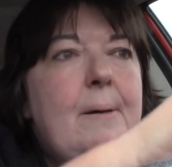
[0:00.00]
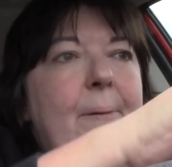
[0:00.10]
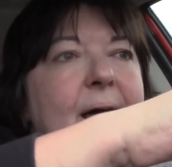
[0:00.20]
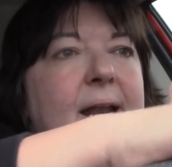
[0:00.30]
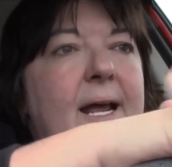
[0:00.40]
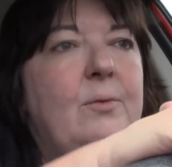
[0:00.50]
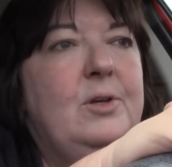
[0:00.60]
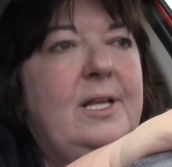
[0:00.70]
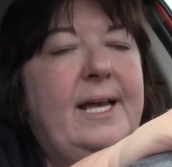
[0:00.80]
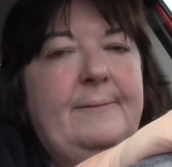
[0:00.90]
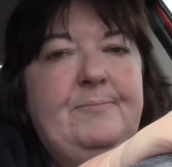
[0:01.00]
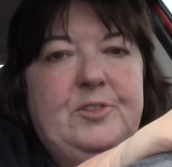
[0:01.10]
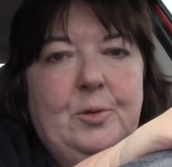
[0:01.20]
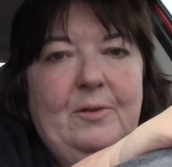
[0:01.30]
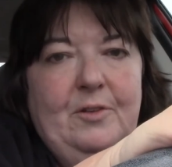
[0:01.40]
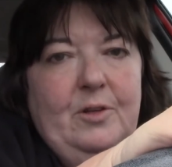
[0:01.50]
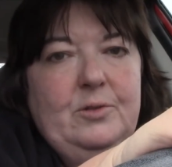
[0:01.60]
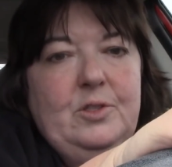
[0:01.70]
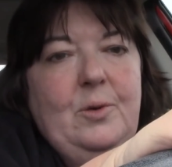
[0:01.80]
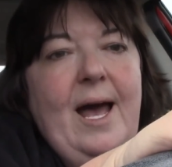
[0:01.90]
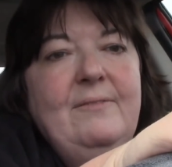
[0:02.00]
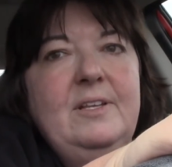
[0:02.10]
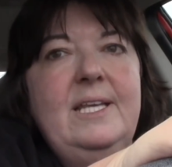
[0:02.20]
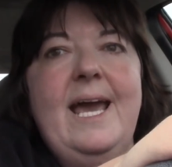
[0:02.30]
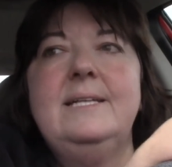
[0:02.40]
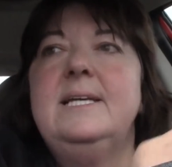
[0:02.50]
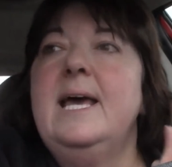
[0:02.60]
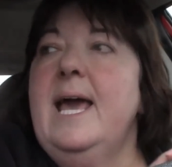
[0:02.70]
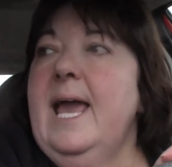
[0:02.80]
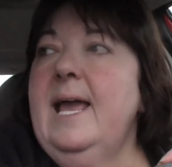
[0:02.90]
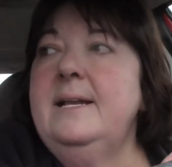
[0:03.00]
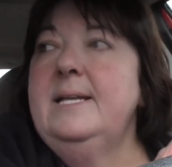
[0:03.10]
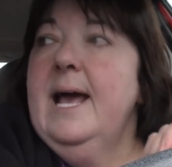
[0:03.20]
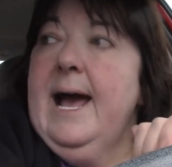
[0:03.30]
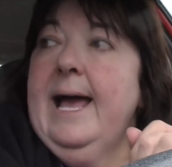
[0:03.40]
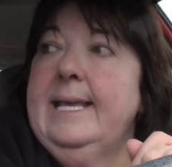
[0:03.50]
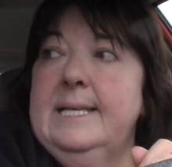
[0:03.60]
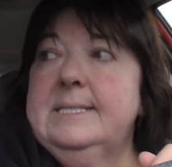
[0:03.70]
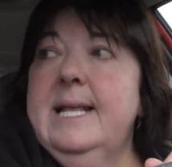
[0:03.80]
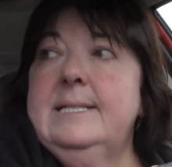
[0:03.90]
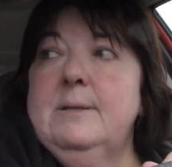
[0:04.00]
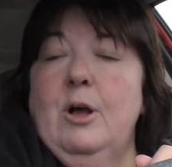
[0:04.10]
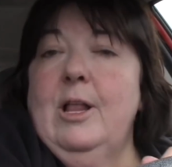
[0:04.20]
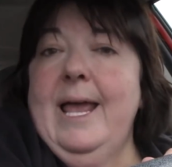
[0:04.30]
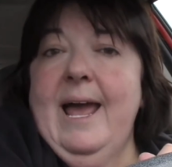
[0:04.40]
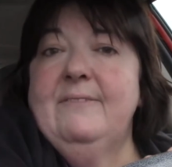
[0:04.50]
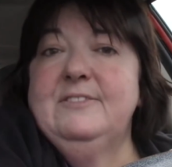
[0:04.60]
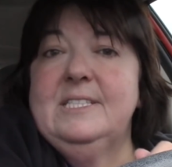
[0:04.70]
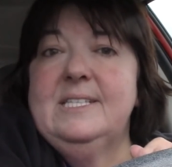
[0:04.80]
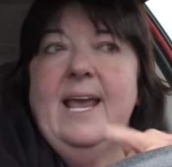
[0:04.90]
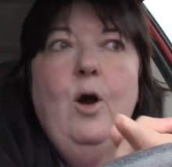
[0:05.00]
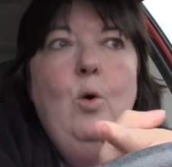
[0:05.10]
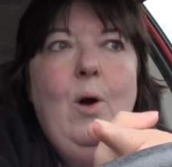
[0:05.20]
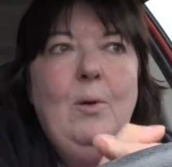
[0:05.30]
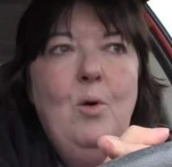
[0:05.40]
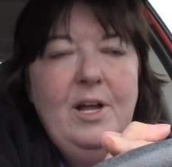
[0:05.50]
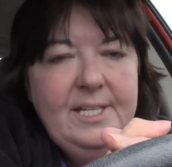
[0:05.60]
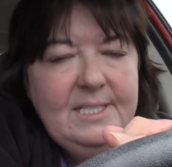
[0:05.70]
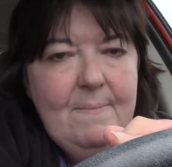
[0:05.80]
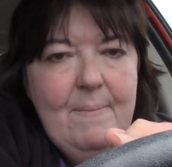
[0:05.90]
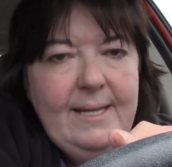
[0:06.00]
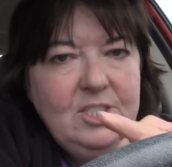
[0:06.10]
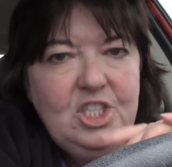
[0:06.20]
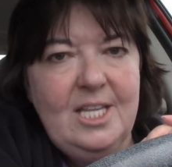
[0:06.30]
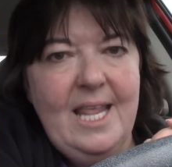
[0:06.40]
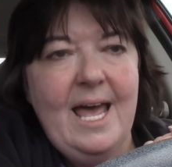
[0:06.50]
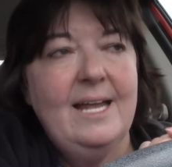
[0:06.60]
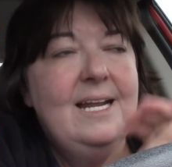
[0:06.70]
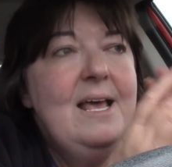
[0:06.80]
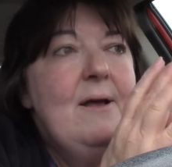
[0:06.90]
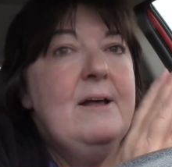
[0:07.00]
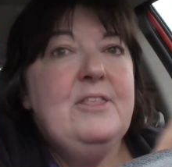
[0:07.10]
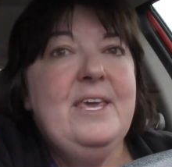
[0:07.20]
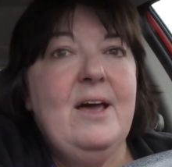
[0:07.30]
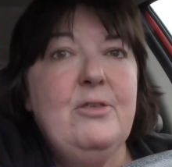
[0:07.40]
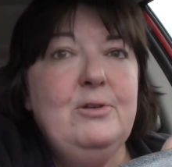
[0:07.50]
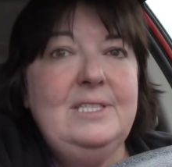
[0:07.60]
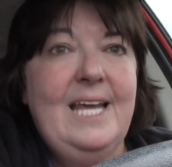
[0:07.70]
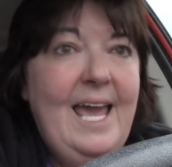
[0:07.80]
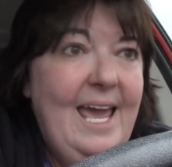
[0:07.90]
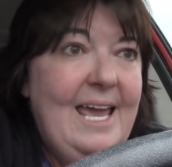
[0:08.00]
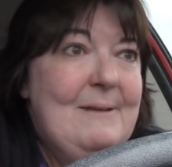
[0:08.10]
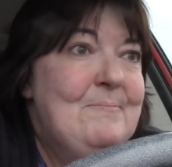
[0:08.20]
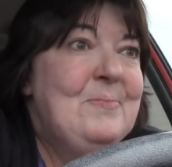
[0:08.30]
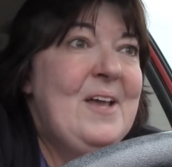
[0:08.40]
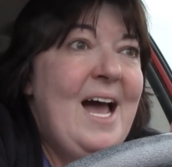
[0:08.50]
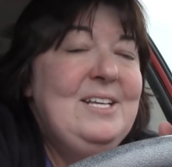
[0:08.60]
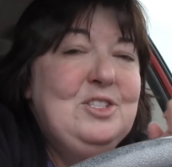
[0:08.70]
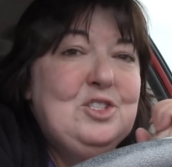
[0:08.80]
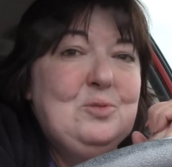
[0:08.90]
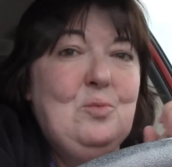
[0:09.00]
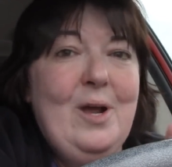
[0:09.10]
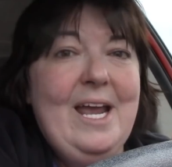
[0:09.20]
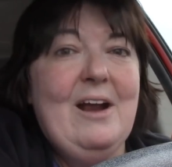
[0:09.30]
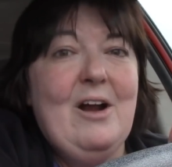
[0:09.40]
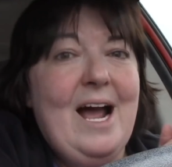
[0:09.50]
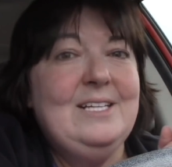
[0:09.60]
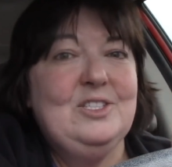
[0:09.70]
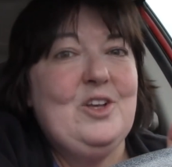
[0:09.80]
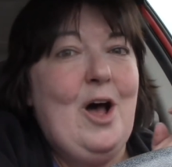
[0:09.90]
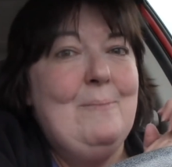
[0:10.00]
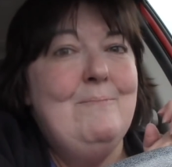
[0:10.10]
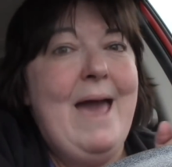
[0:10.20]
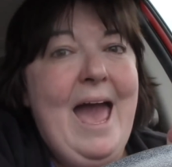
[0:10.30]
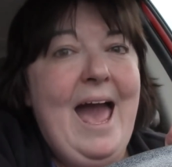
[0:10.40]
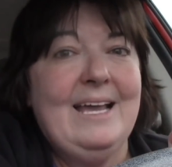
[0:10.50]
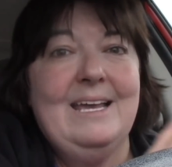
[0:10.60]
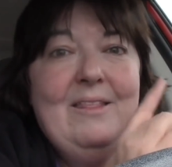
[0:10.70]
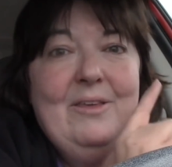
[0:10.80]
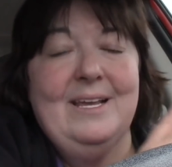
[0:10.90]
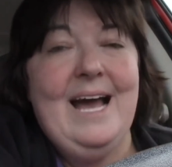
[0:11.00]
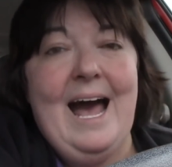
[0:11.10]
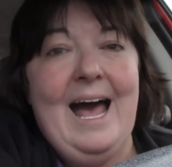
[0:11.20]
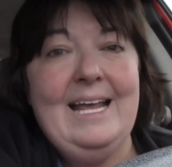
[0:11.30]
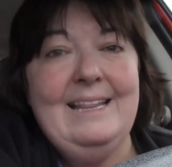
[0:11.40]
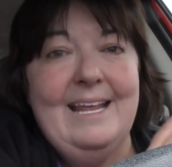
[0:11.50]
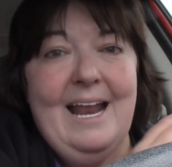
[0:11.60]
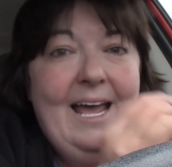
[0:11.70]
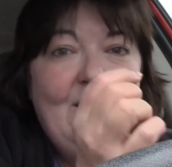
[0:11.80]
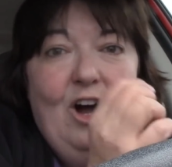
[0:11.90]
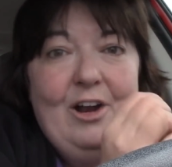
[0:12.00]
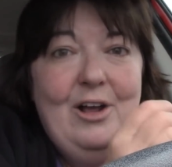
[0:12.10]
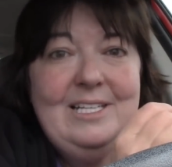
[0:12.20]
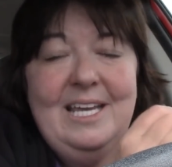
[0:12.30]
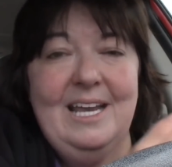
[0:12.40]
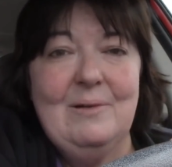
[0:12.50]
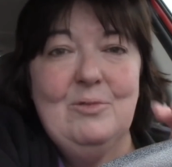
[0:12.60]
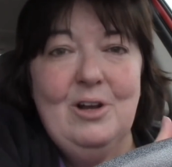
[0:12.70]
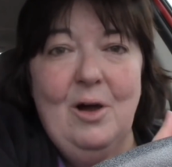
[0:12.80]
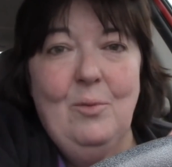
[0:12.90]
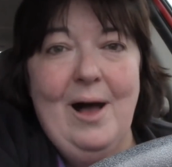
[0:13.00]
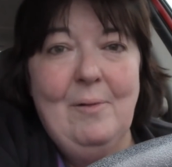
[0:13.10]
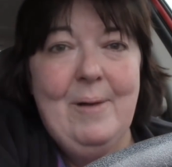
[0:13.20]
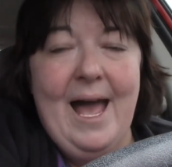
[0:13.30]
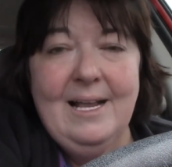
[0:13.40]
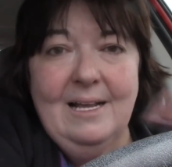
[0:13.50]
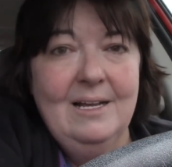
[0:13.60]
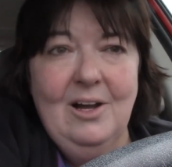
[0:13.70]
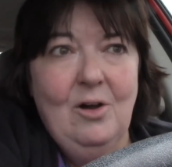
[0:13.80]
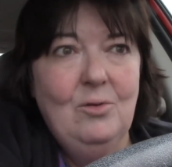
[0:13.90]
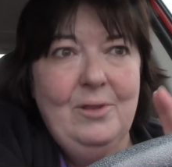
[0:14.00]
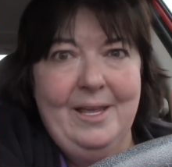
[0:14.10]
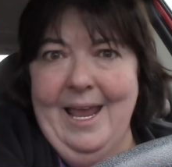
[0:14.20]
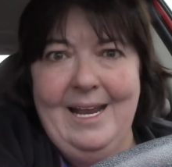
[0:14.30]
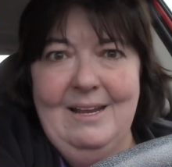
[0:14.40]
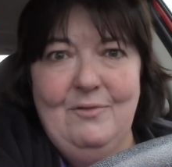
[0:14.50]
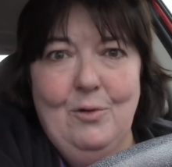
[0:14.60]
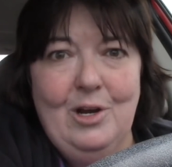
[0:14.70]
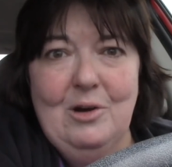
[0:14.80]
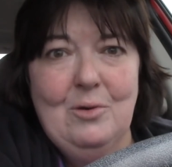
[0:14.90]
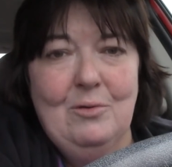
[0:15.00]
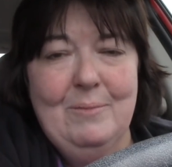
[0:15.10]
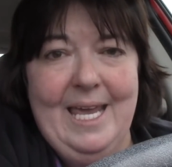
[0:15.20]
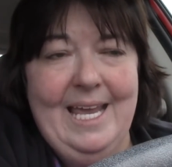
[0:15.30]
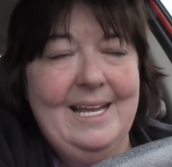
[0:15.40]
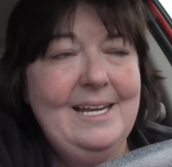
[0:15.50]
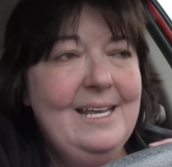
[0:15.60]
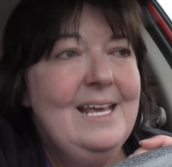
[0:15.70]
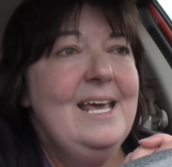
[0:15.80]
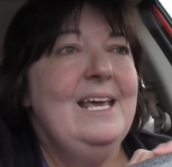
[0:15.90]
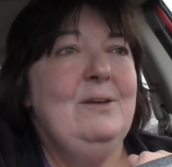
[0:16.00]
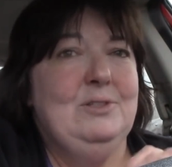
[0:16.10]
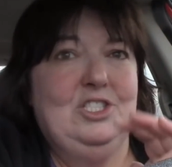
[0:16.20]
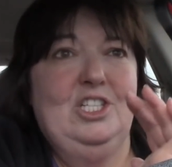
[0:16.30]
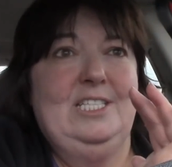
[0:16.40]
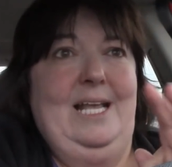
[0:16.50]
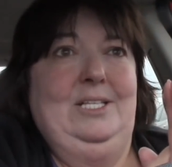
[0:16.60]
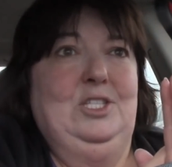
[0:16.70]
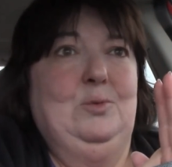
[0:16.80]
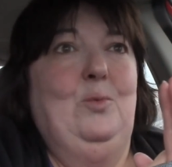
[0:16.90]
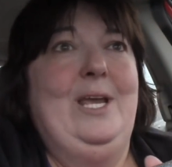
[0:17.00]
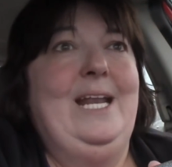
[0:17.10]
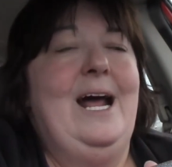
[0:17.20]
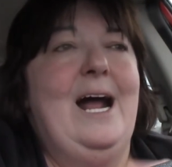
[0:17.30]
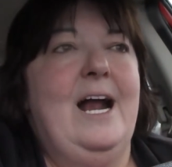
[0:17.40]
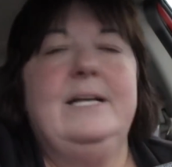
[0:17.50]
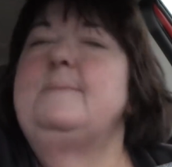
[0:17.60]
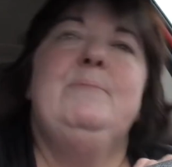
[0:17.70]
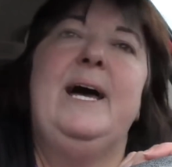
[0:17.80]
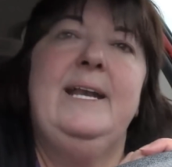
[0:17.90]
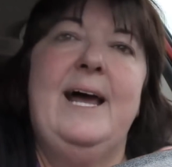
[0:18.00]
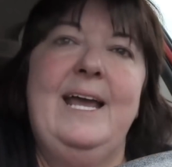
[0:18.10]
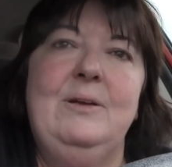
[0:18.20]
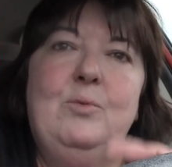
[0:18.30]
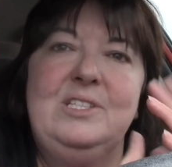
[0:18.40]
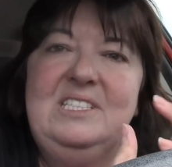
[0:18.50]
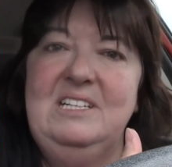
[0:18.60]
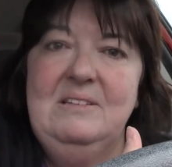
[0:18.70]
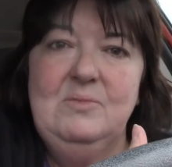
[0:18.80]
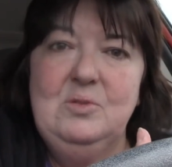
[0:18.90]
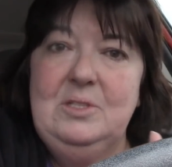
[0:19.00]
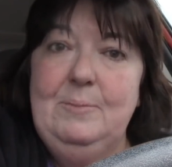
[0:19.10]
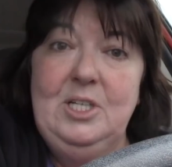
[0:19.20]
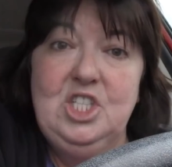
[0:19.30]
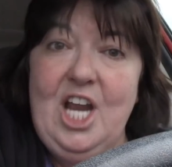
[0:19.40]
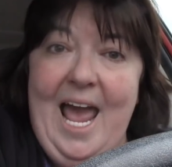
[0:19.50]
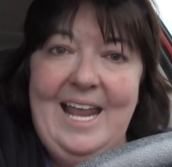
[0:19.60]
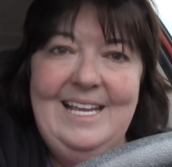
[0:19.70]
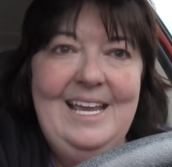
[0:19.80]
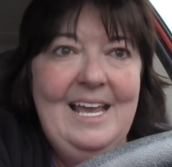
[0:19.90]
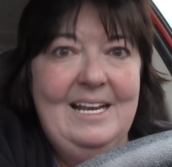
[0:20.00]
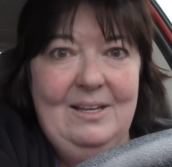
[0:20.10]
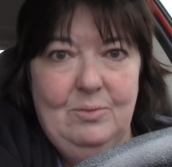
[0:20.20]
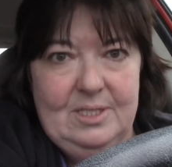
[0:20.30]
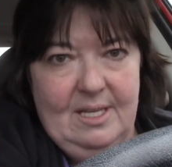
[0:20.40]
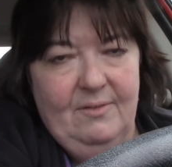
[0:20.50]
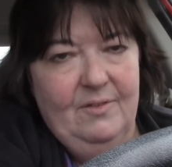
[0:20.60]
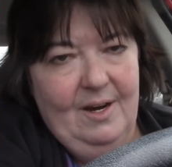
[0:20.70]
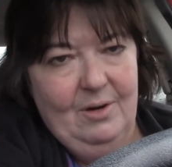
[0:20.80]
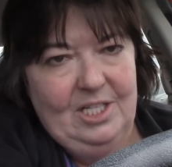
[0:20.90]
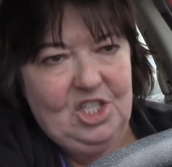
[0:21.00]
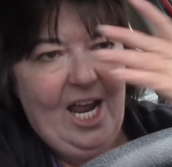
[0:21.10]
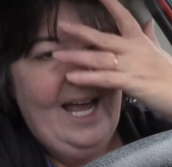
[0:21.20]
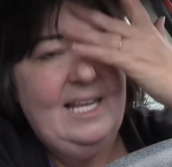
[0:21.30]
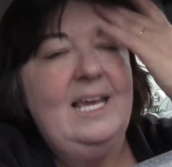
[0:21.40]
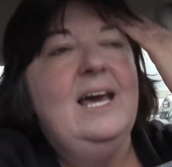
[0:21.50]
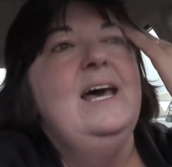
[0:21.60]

But I will do it for those who haven't yet. And I guess that's all I have to say. Oh, I wanted to mention that the other day I swear I saw Mac, the guy that I got on camera a while back ago, the 84-year-old man. He was just a sweetheart, but I wasn't in the mood to be chatty, and he was very chatty.